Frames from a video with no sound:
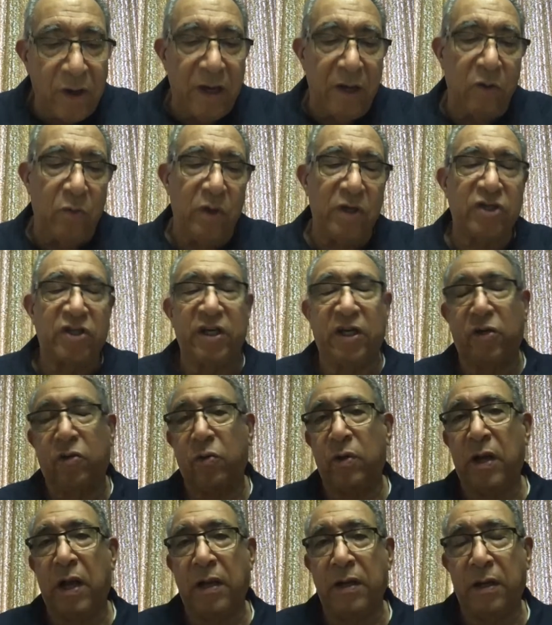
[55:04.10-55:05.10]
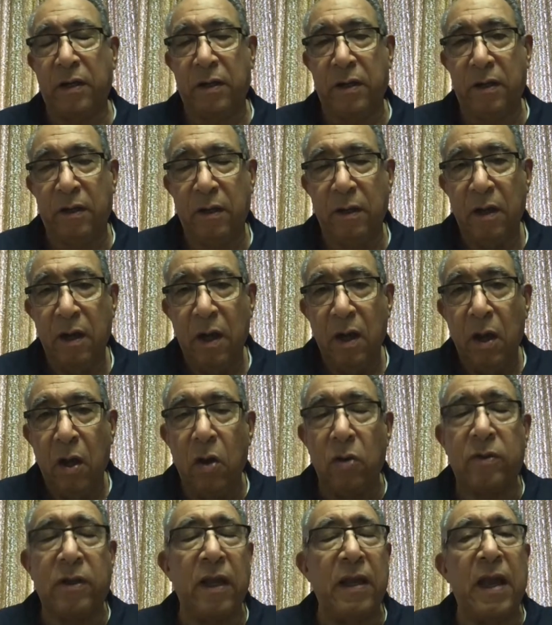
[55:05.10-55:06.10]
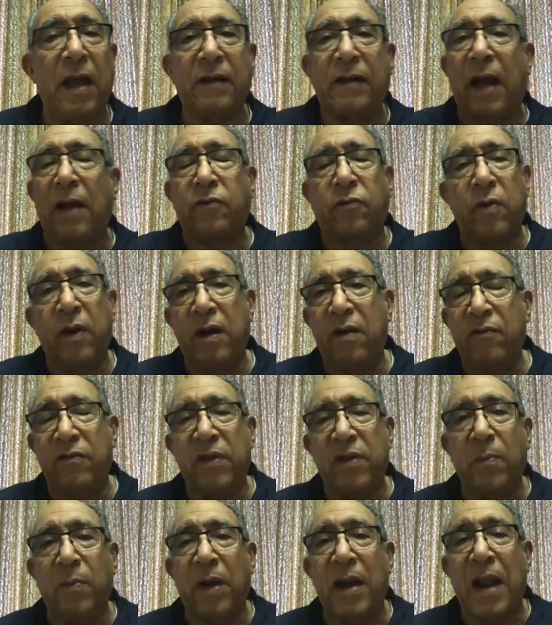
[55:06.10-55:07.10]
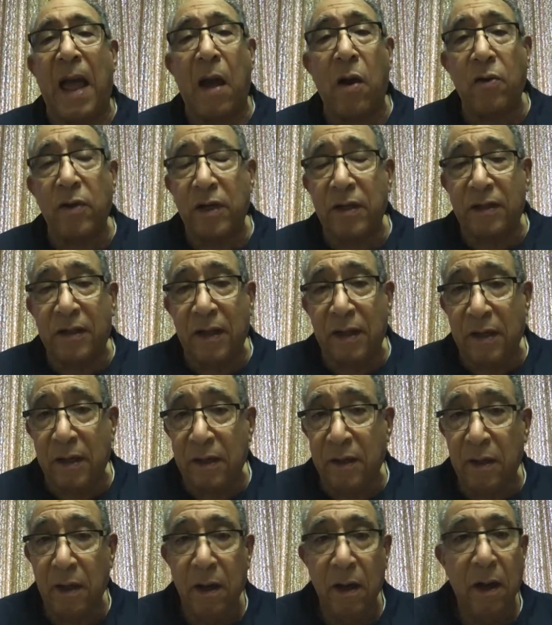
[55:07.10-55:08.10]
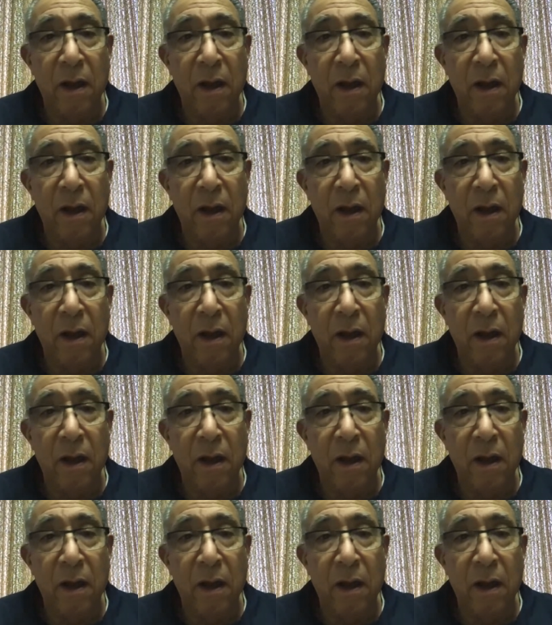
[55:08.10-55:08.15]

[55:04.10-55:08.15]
in which he created it. Okay, yeah, God created everything, but how he did it,